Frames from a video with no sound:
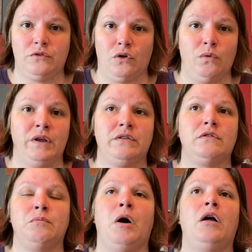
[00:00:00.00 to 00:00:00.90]
So it's a
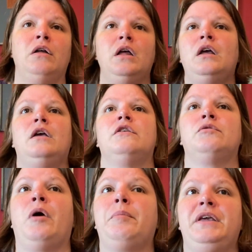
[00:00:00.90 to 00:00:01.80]
small
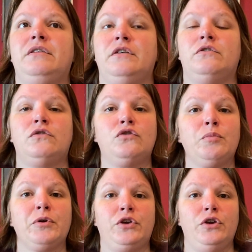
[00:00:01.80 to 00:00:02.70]
piece. It's
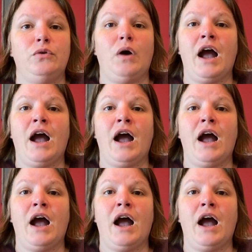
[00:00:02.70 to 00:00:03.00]
super cute.